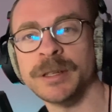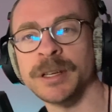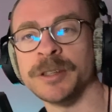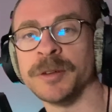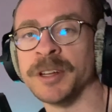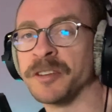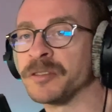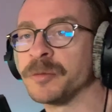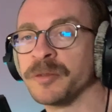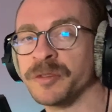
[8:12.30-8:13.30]
and you love
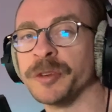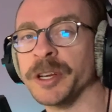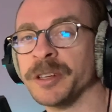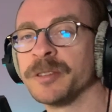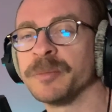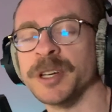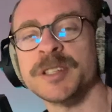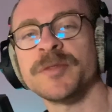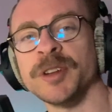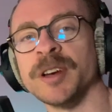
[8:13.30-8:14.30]
free
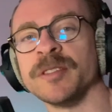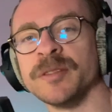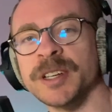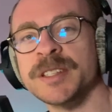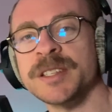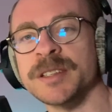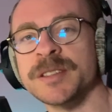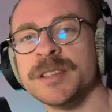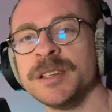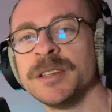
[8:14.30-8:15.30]
MaxForLive
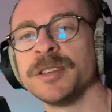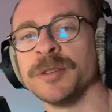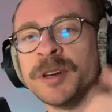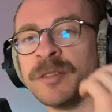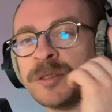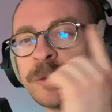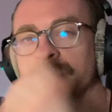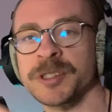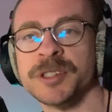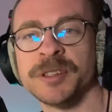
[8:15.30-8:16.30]
devices, you have to
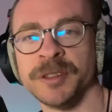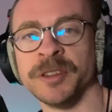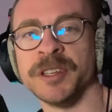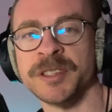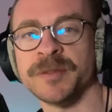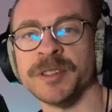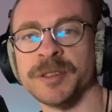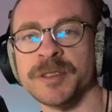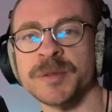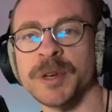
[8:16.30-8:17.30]
watch this
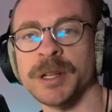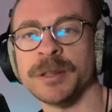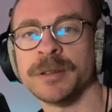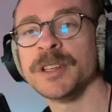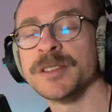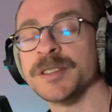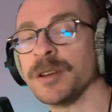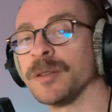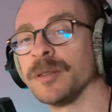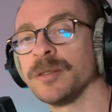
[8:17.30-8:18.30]
video as well.
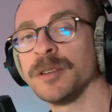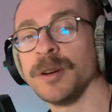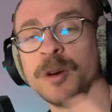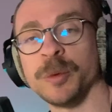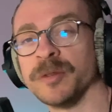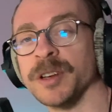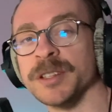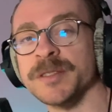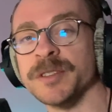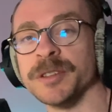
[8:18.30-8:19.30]
So, I hope you find
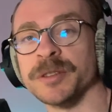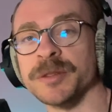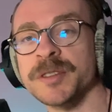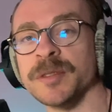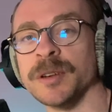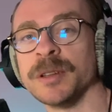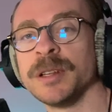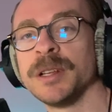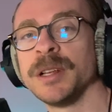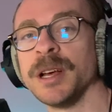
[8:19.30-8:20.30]
this video useful,
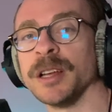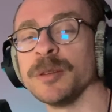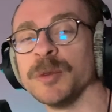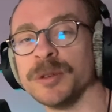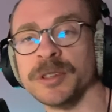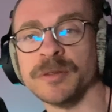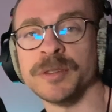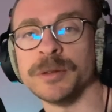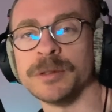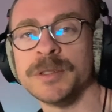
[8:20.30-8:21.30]
and I'm looking
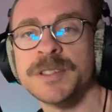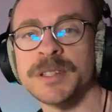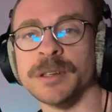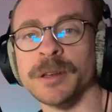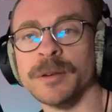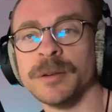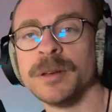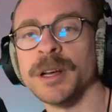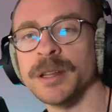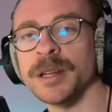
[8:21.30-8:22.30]
forward to seeing you
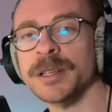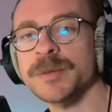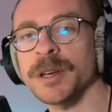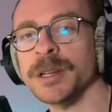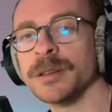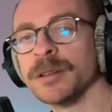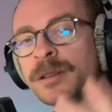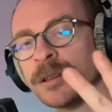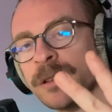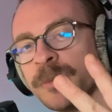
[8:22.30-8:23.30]
at the next one.
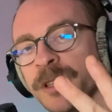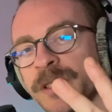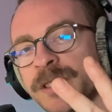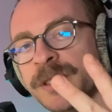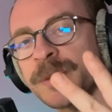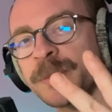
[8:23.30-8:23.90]
Peace.